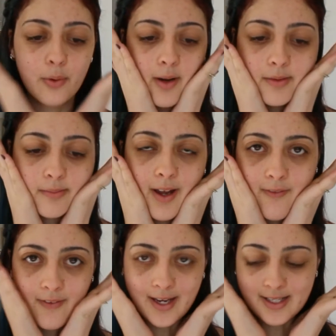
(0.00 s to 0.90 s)
prepped my
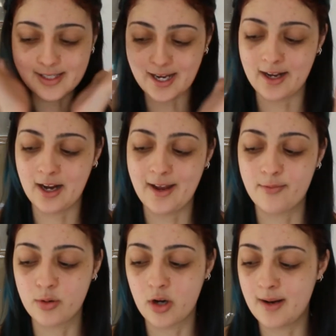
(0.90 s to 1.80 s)
face and I
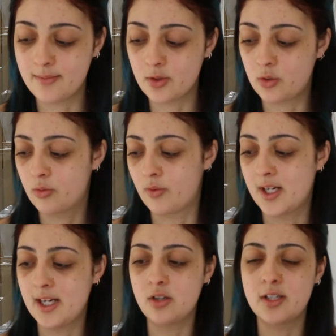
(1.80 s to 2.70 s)
have primed
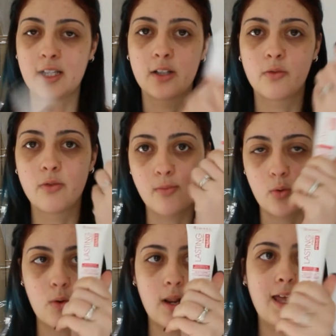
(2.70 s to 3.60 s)
already using the
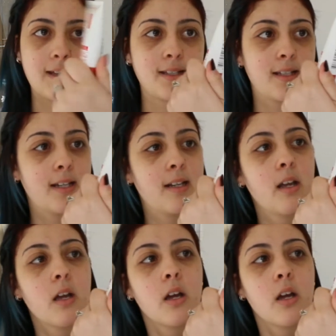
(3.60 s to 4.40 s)
Rimmel London